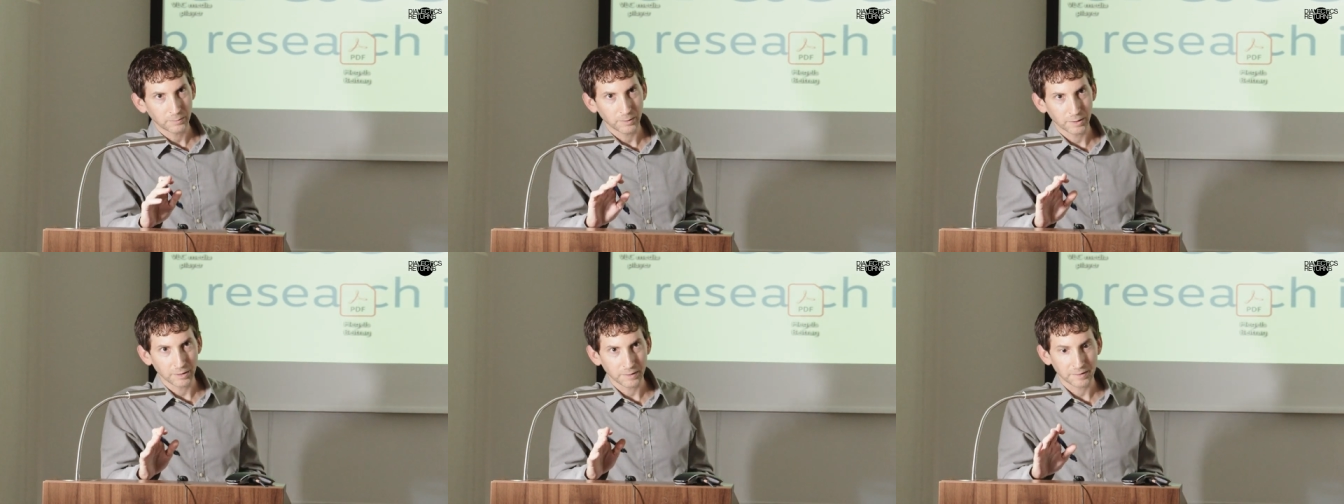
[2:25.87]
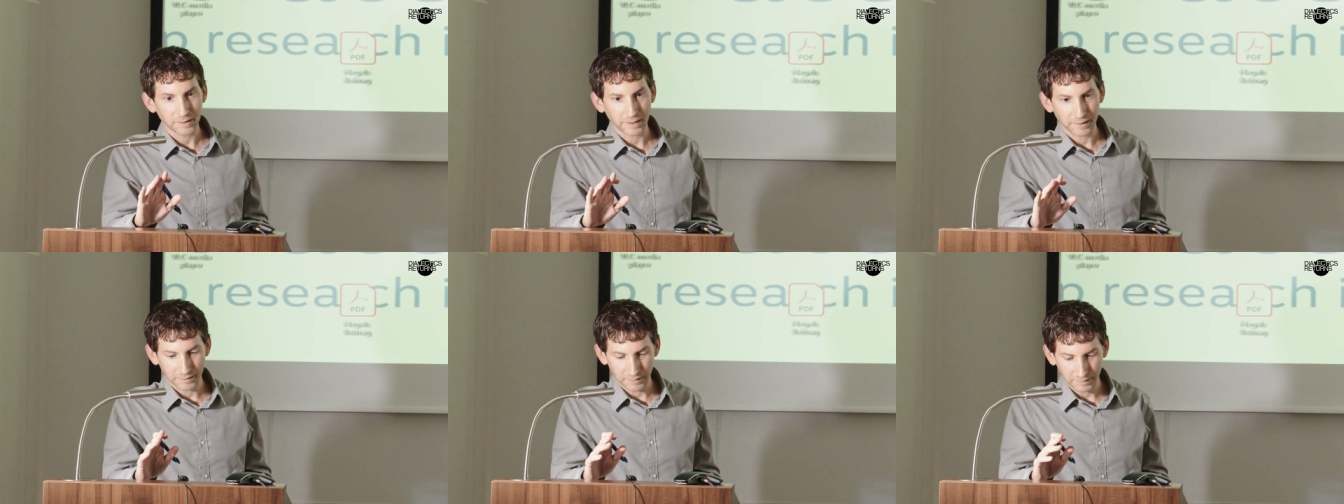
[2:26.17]

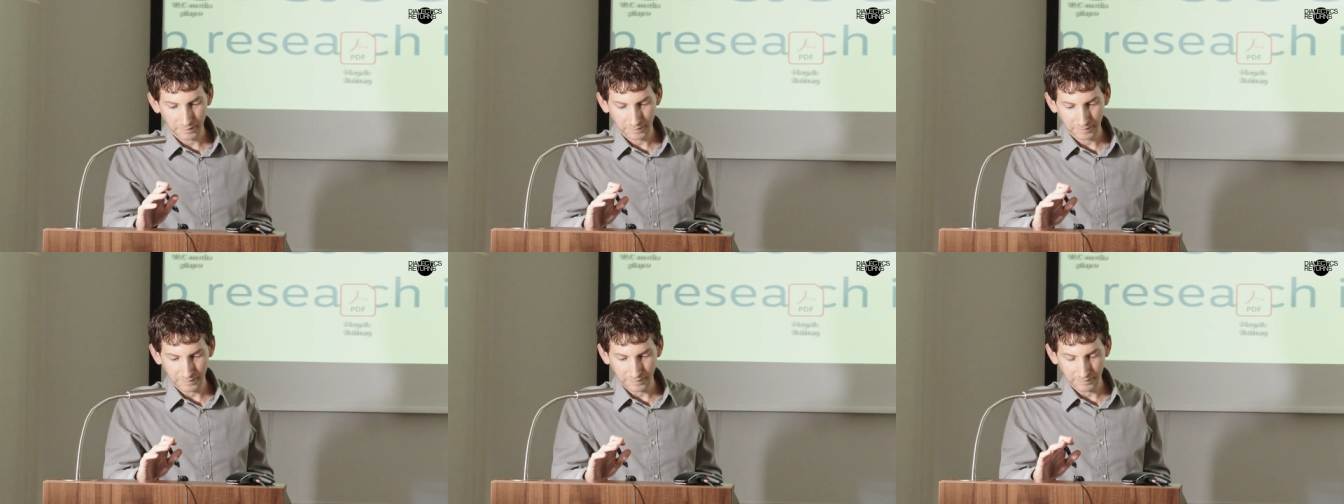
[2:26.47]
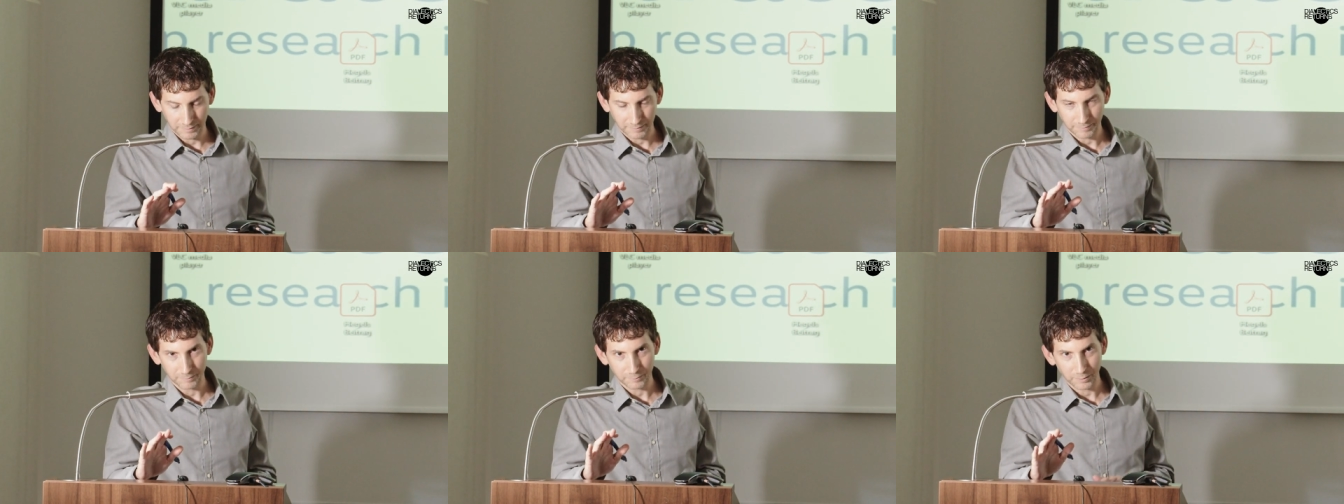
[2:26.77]
words on this
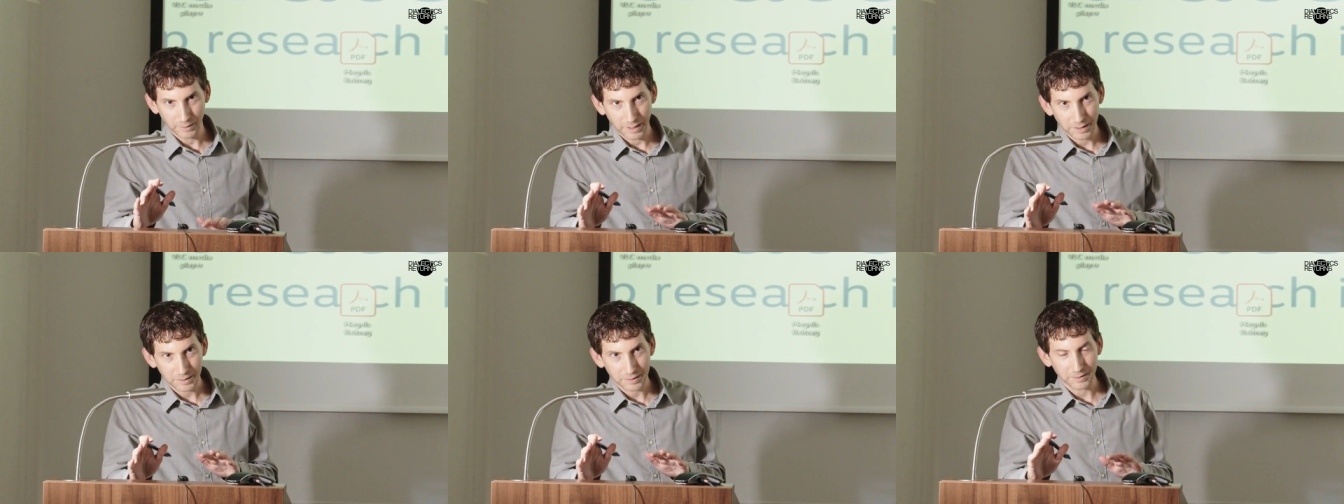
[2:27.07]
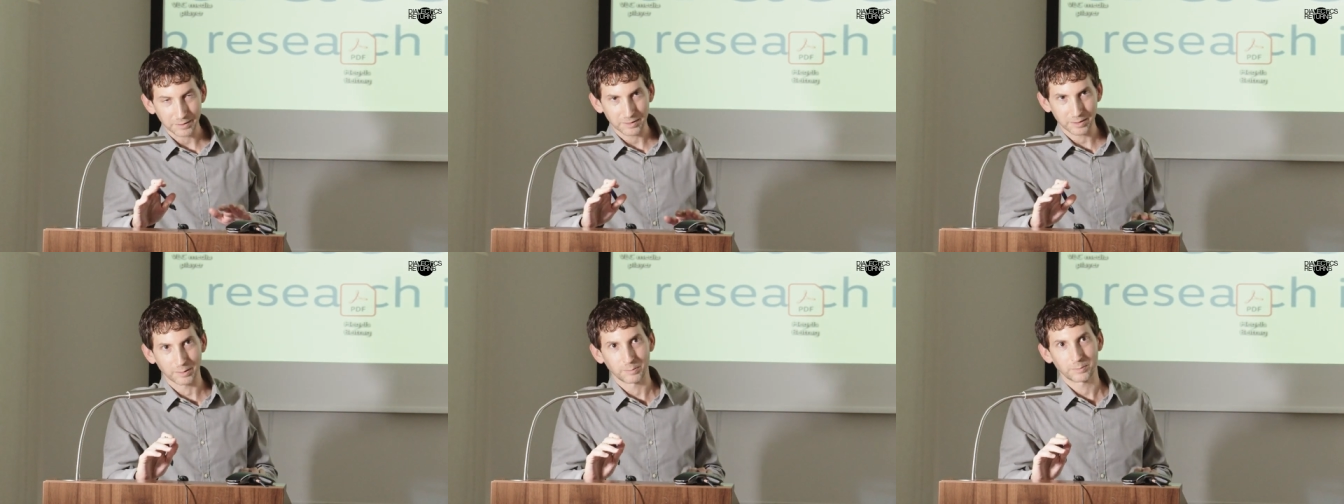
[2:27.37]

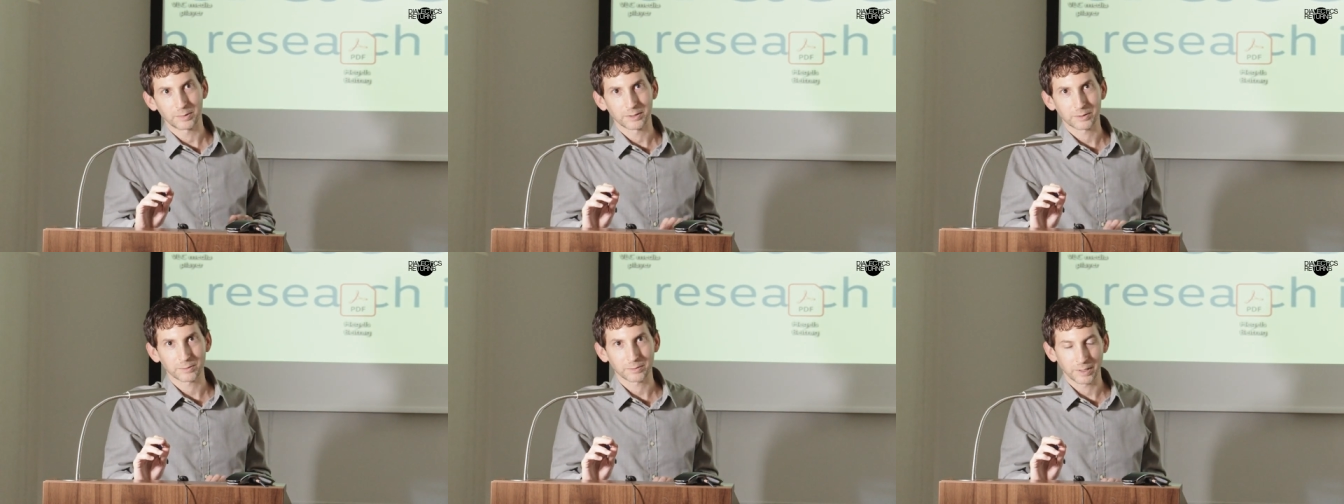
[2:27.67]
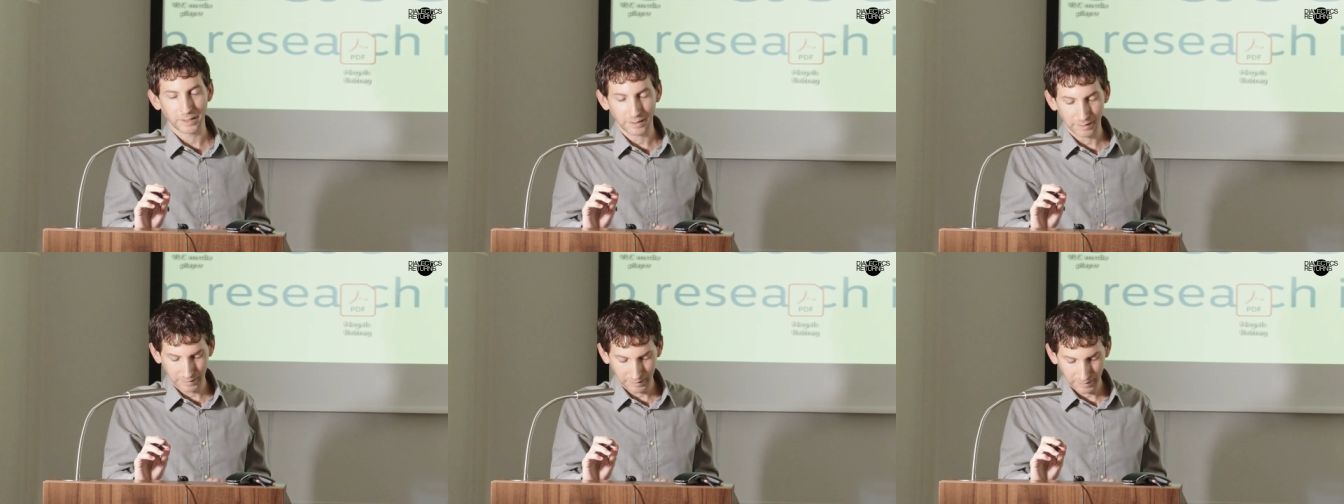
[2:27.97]
relationship
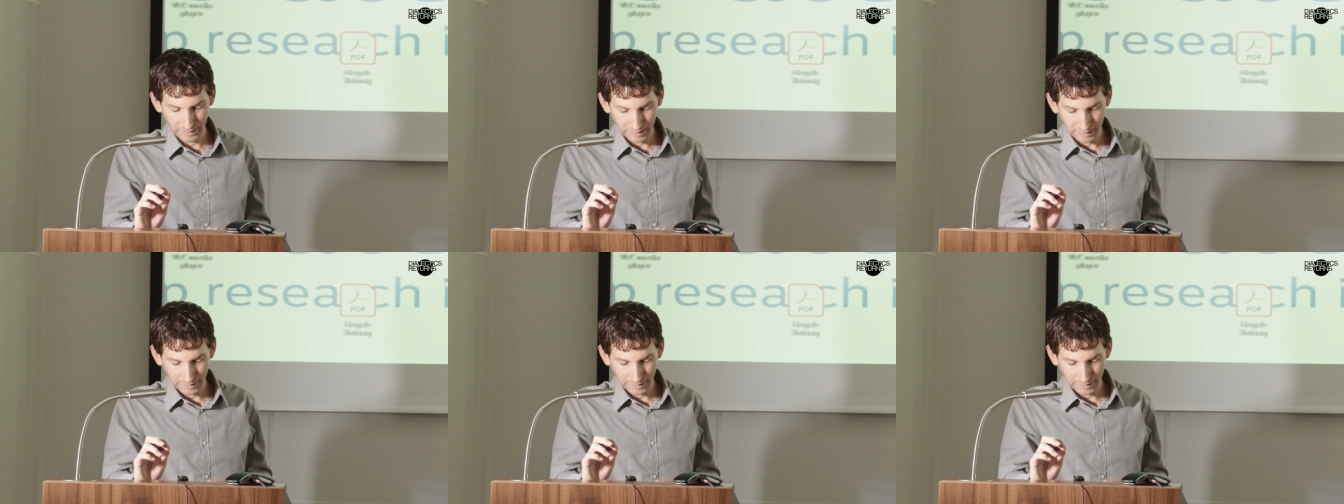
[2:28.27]
between